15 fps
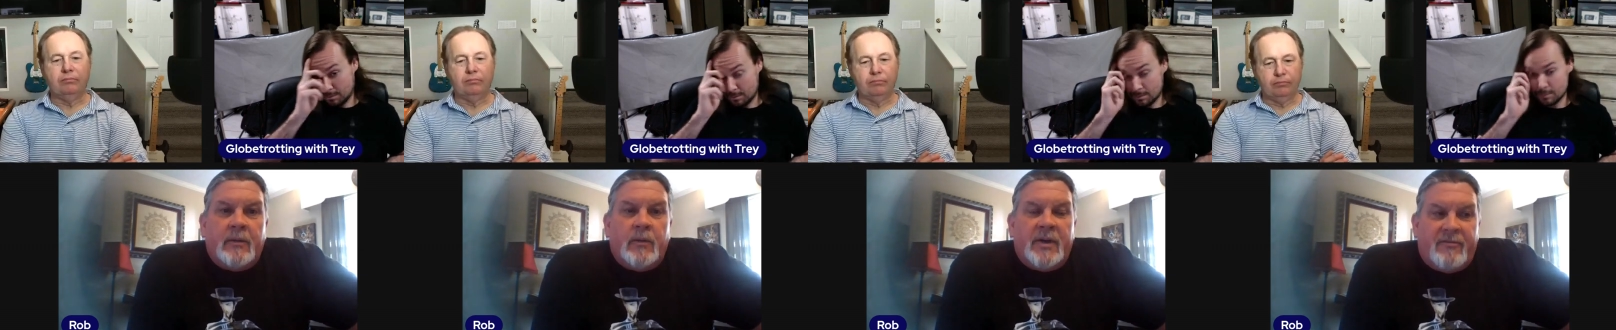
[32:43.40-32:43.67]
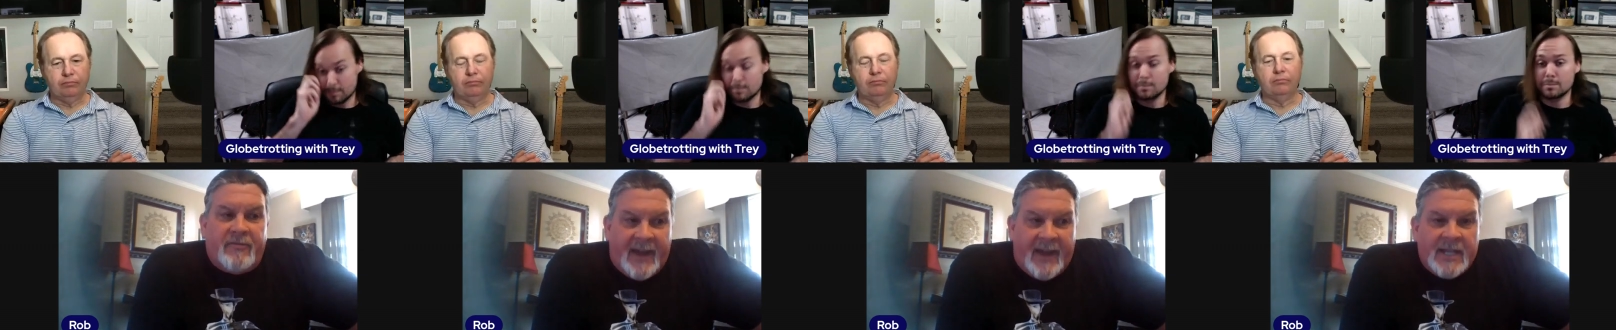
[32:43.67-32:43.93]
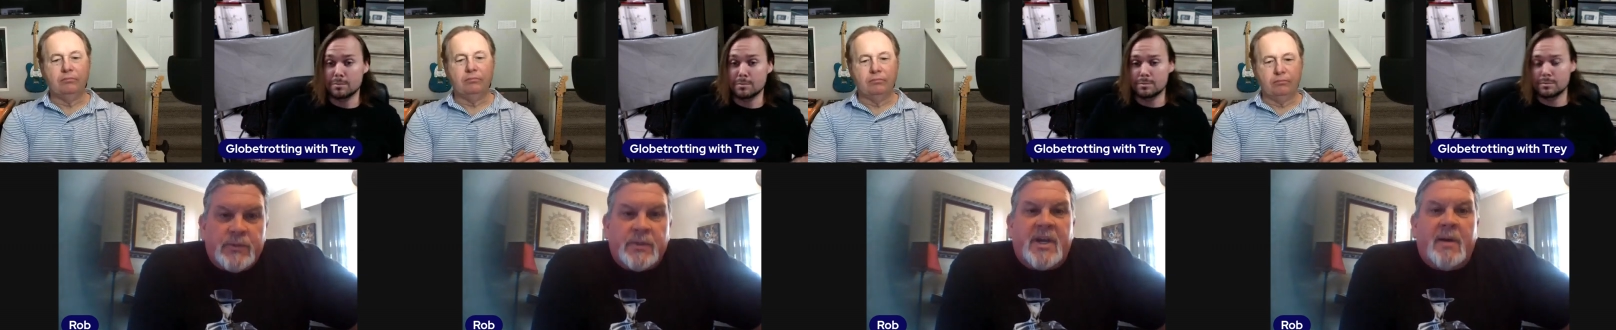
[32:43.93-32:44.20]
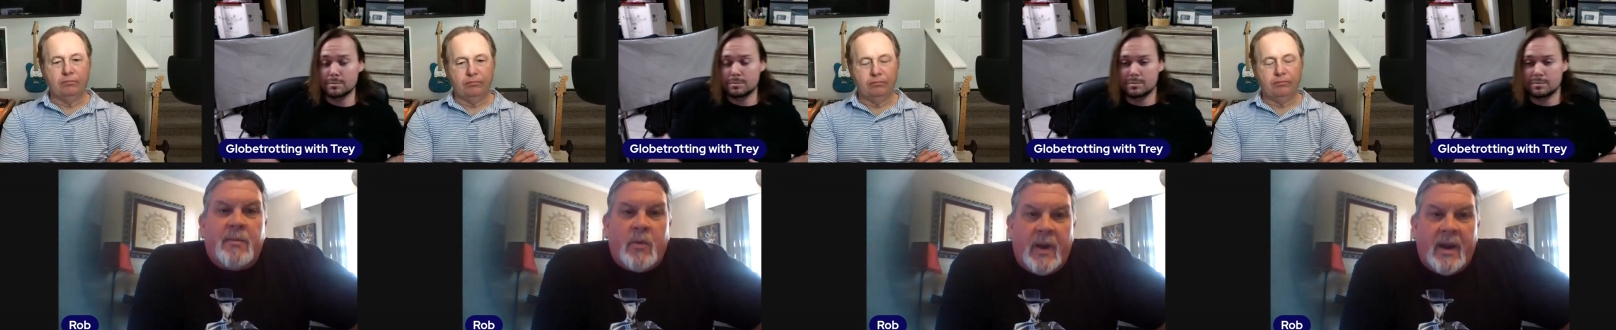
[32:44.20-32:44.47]
Speaker 1: When the fans
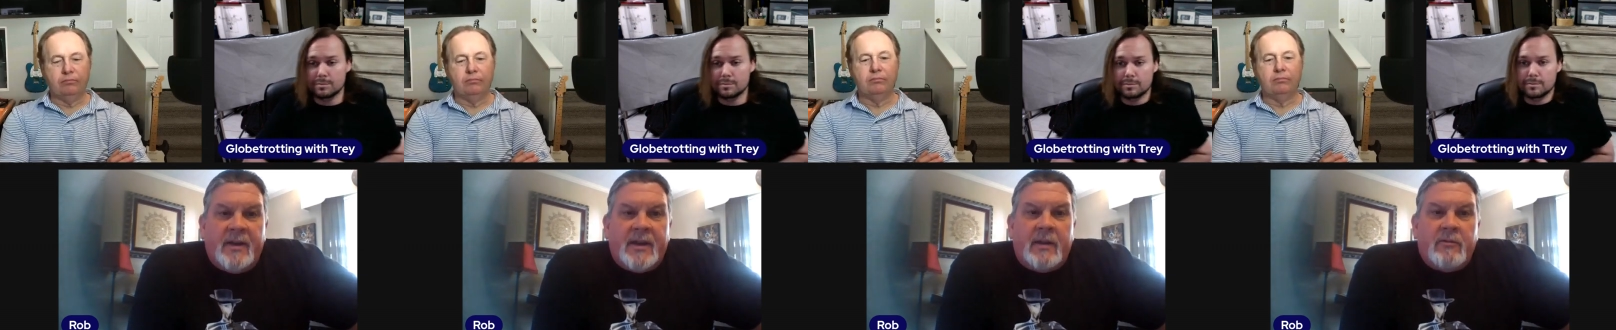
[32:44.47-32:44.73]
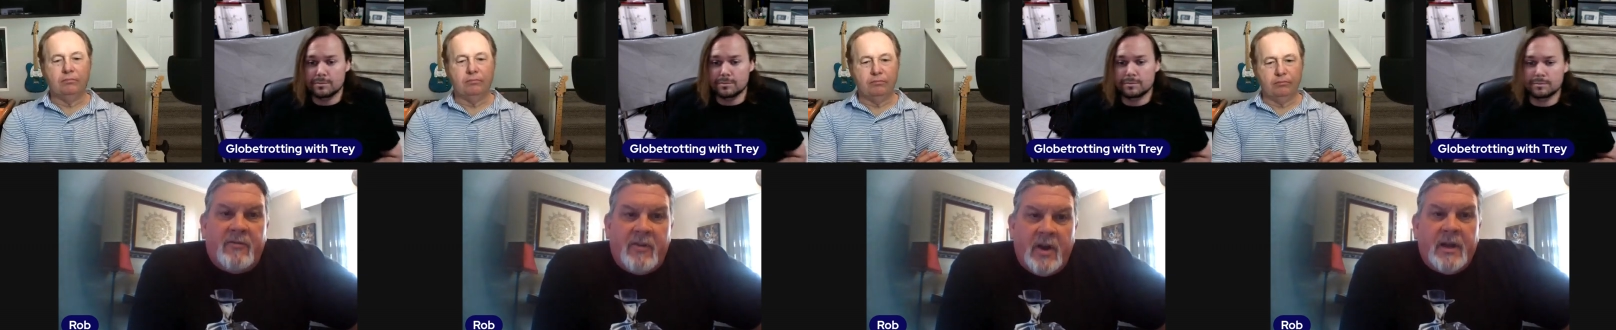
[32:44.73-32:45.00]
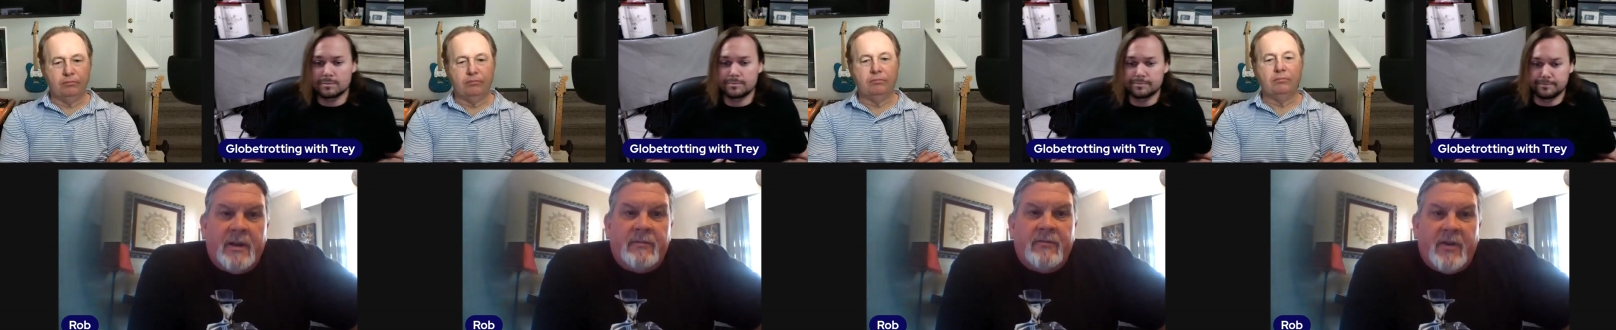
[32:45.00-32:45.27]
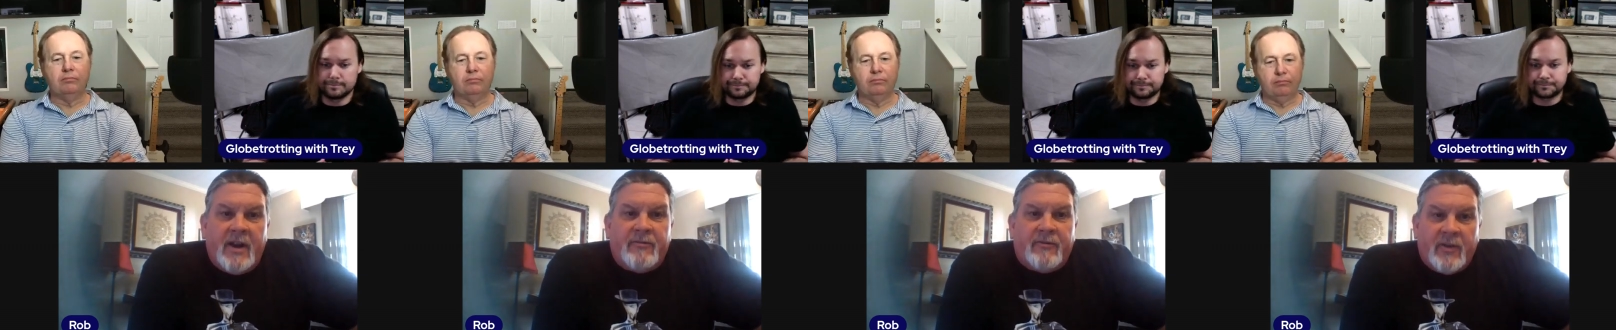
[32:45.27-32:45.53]
would come around, they were very,
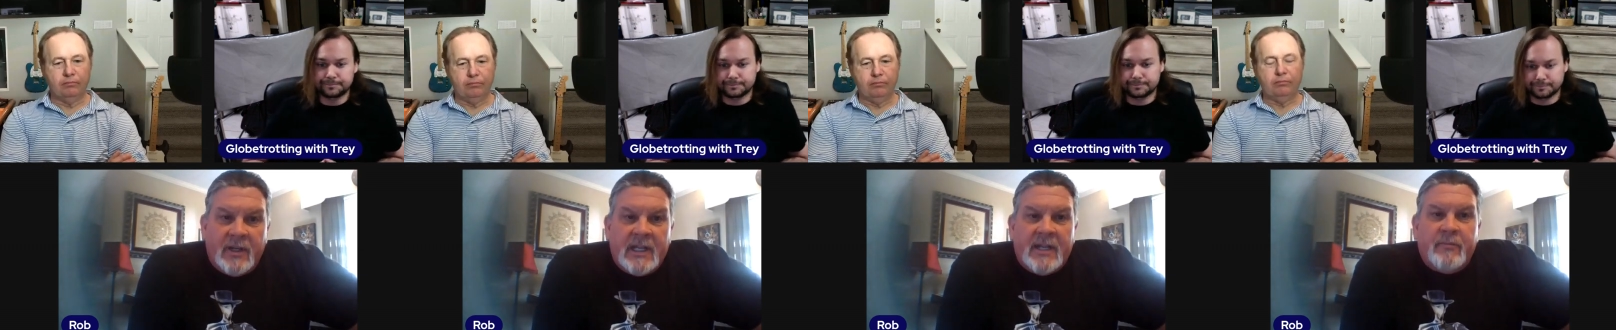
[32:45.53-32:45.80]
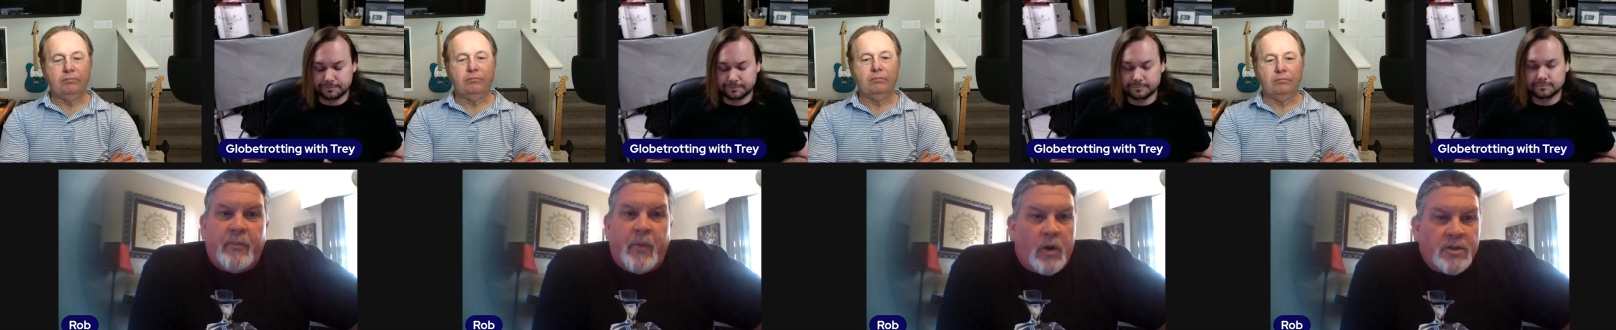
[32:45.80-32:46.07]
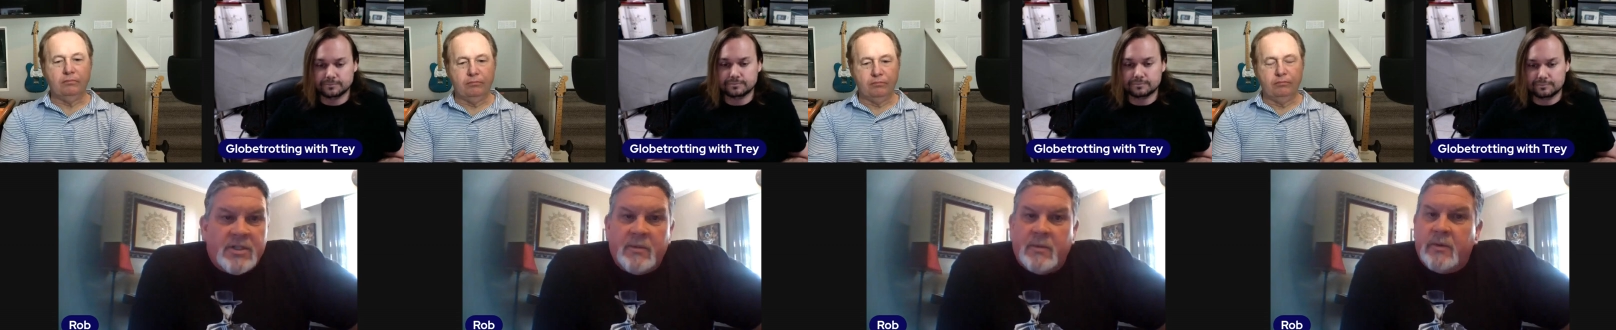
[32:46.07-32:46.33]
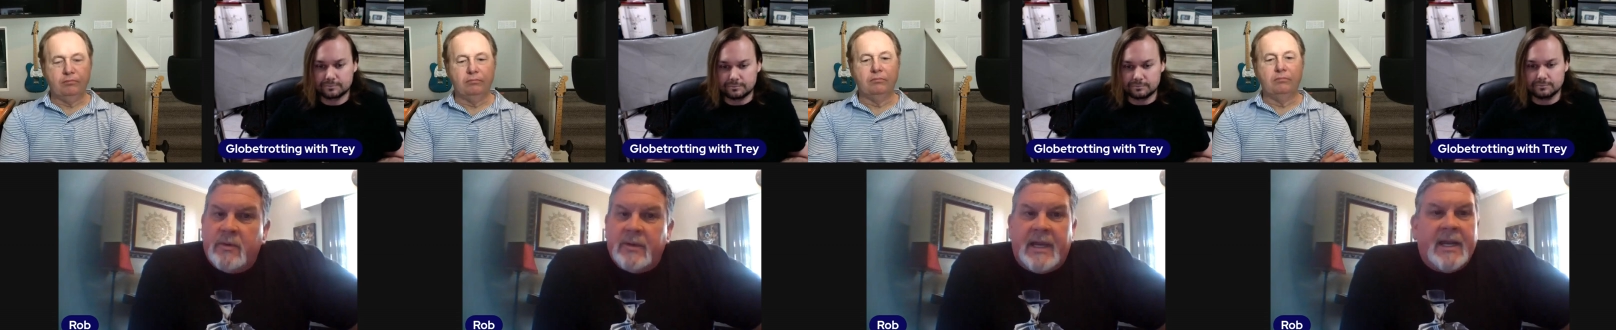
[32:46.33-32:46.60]
very friendly,
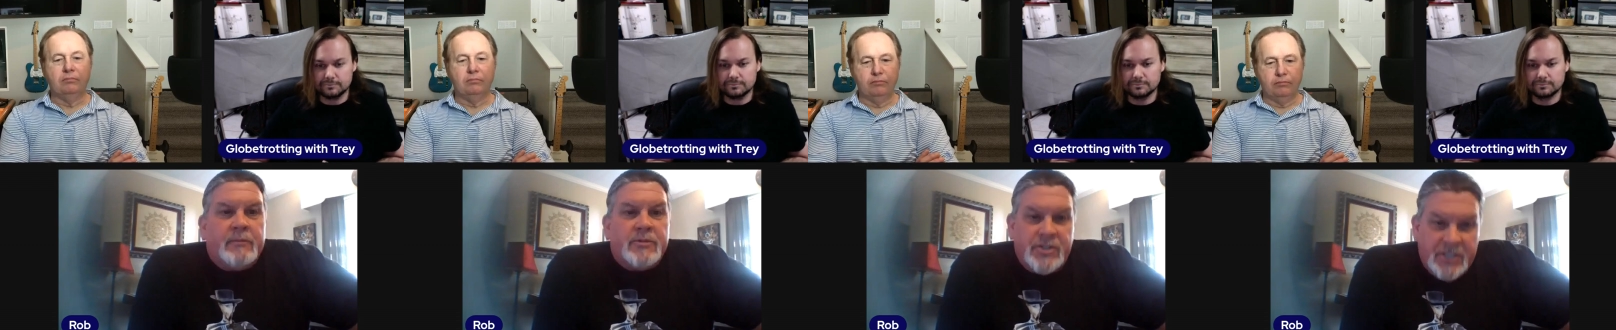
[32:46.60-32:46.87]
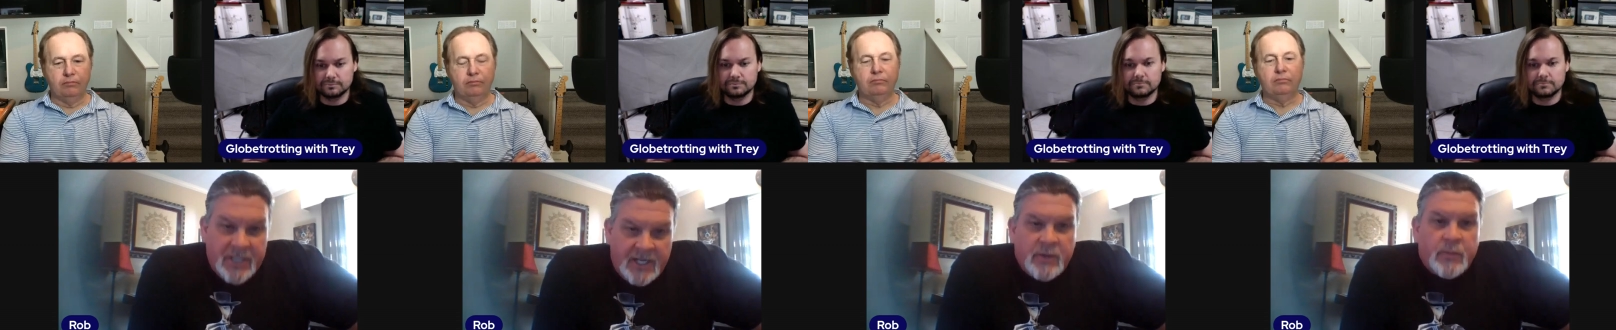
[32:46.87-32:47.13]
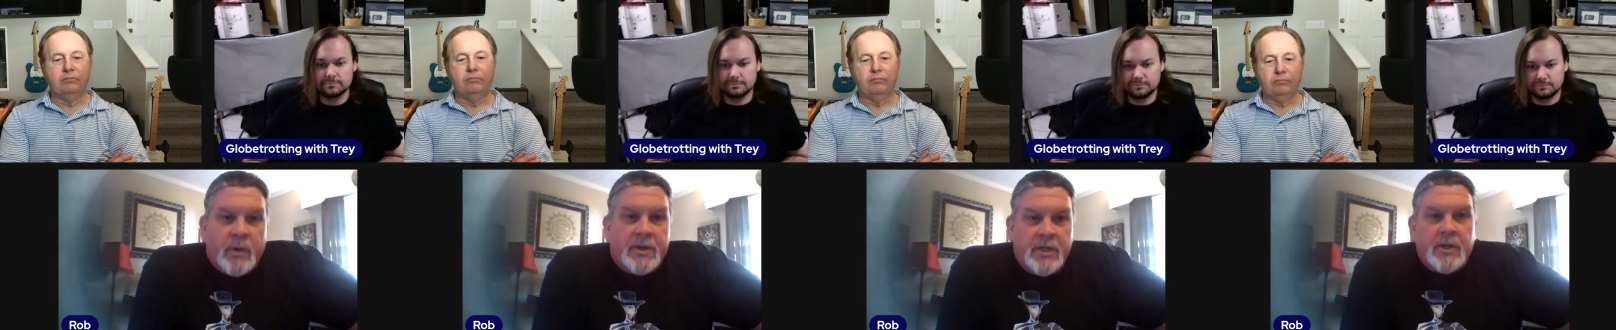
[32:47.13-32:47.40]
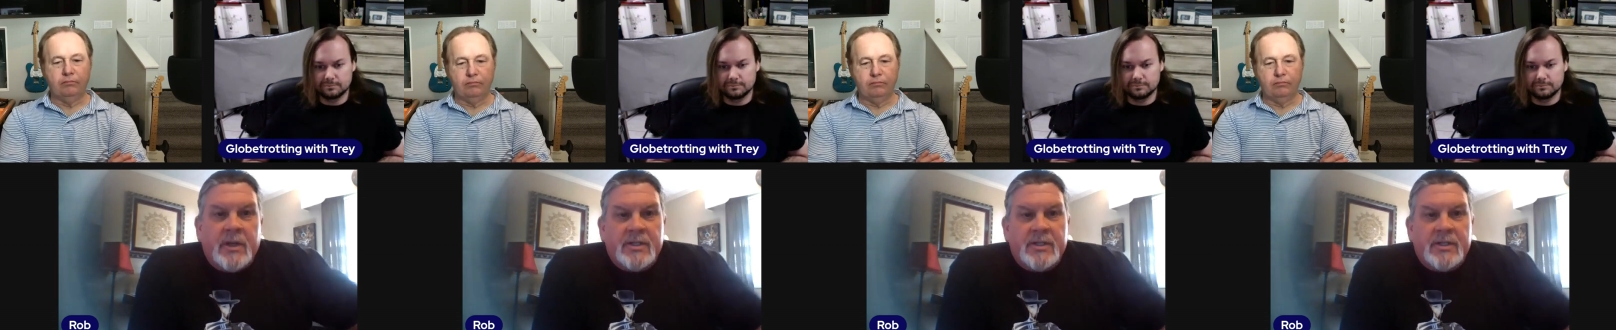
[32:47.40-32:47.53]
personable, and it was genuine.